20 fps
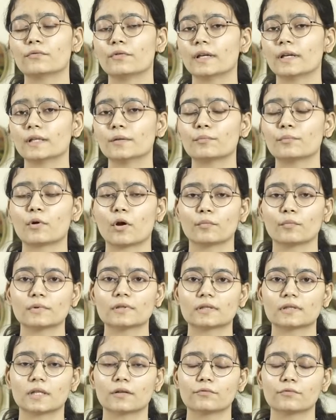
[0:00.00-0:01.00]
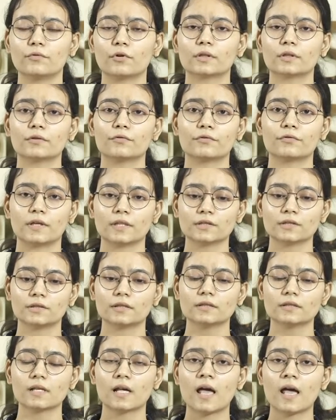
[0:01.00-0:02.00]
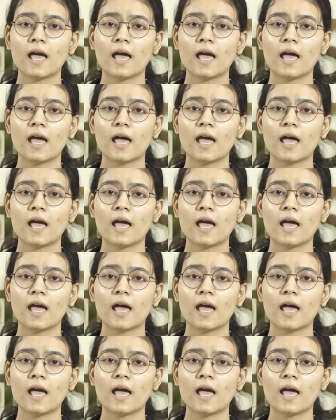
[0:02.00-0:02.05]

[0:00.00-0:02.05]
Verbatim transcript: very promising for the freshers,